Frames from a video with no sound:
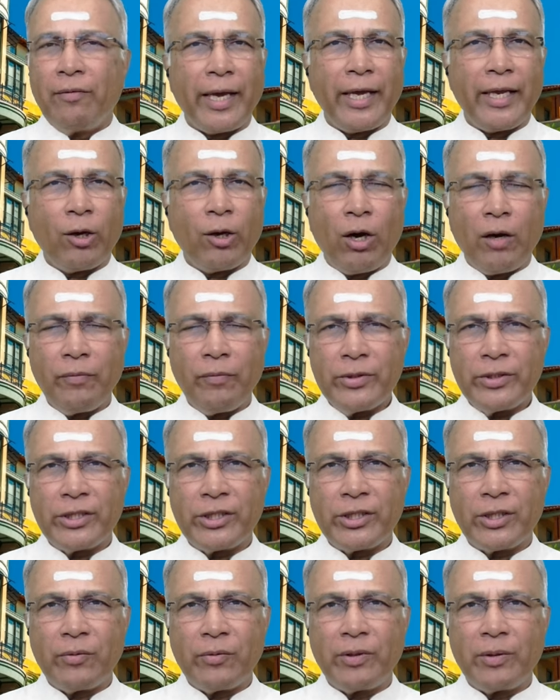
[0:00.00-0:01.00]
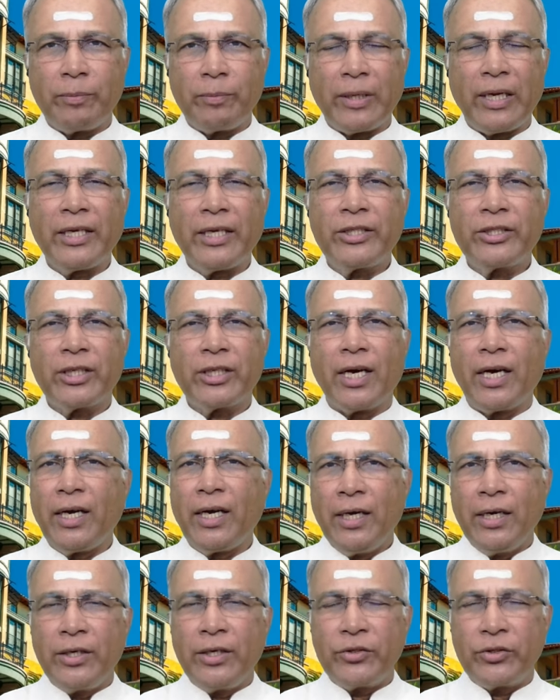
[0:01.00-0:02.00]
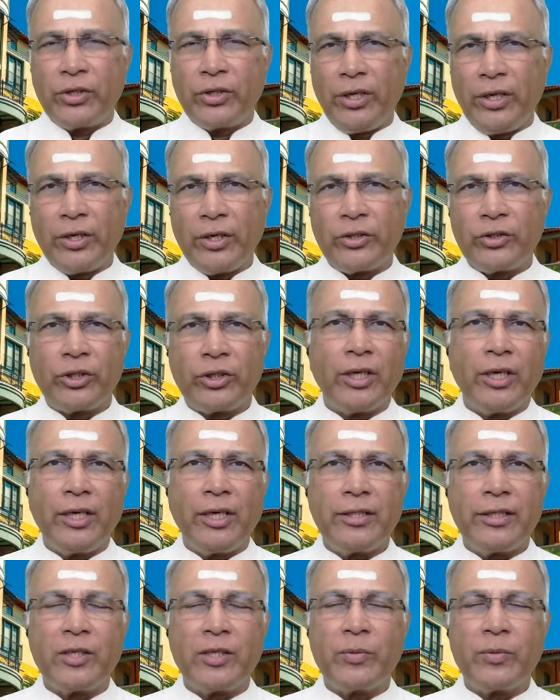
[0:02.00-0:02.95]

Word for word: A conversation with Palak Shah, senior journalist.